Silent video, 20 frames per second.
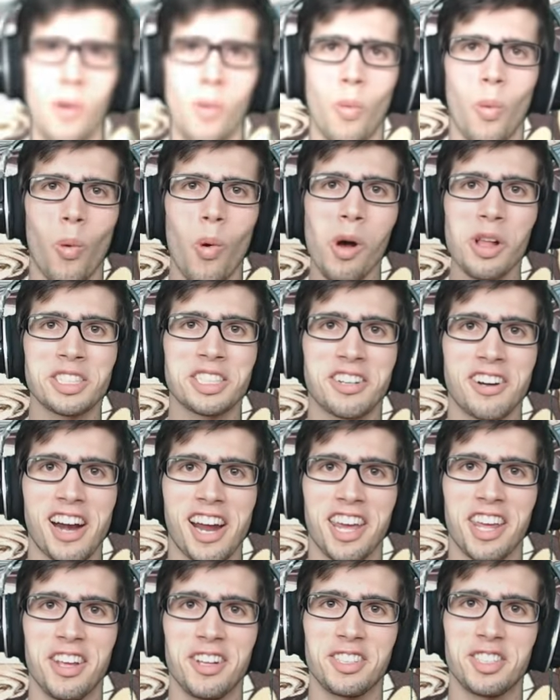What's
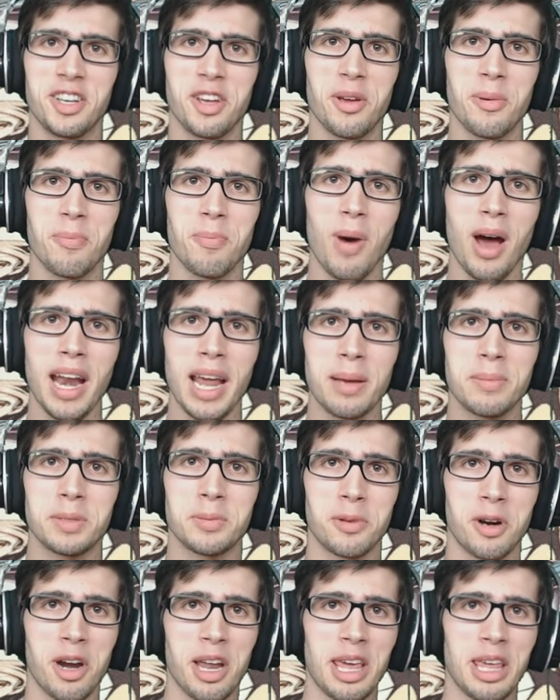cracking YouTube? My
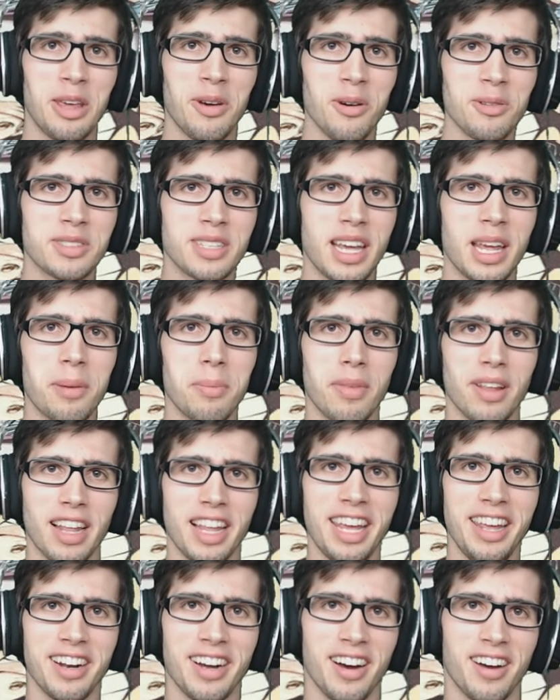name's Brody, your team
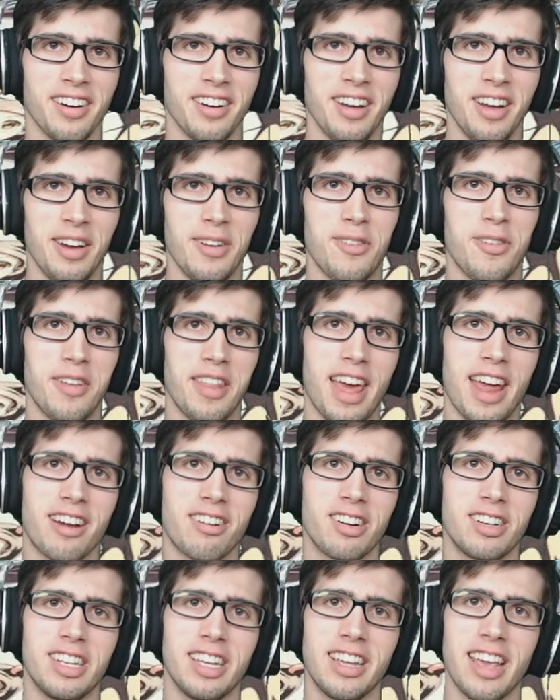leader for the
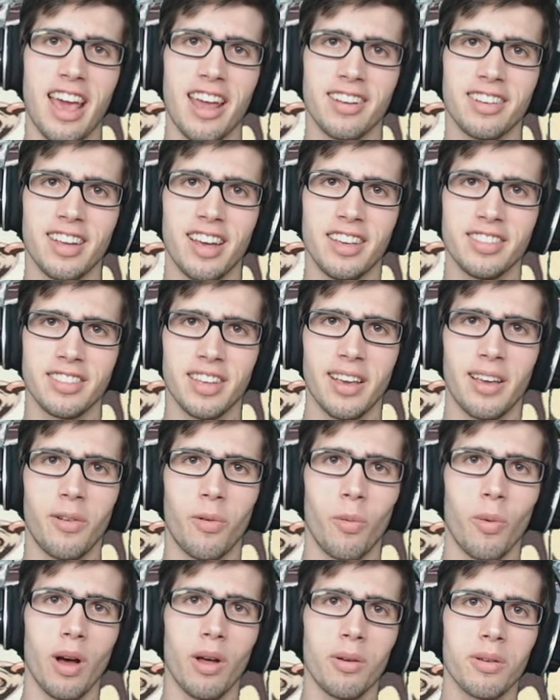Ecruteak Enteis,
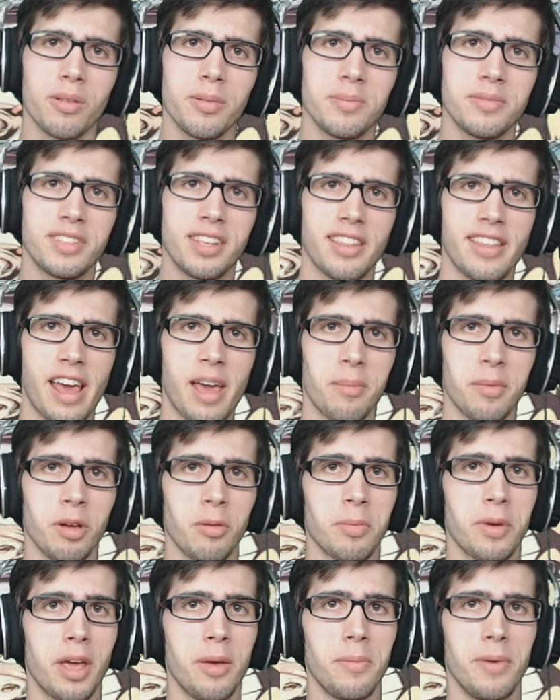and welcome to the
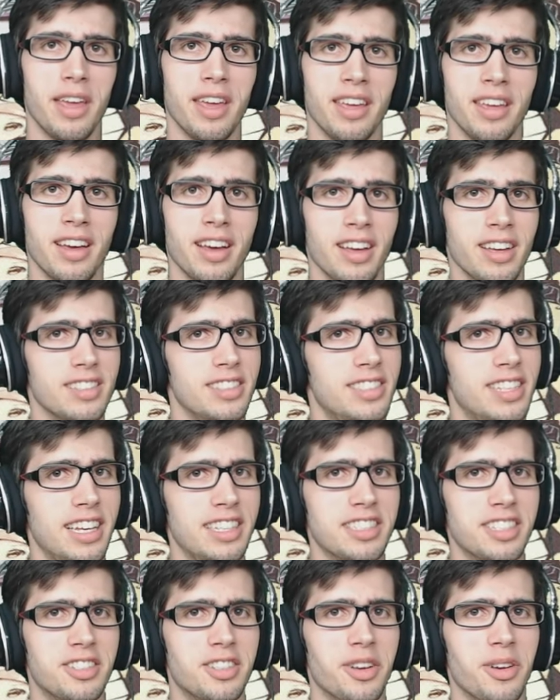MLPB
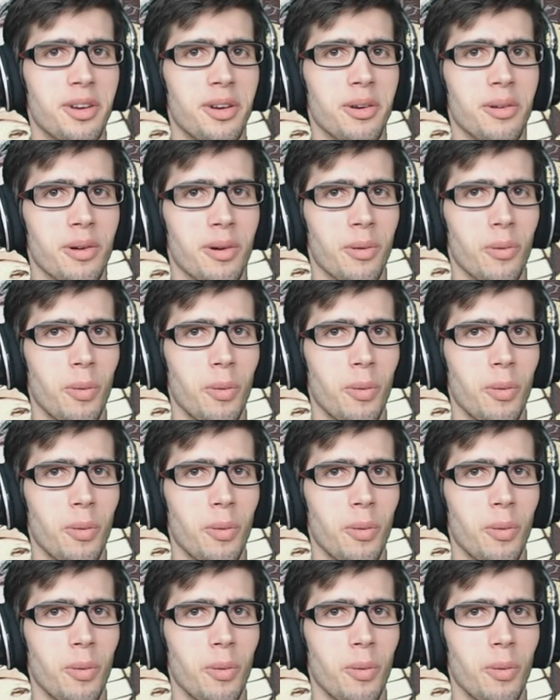Season 2,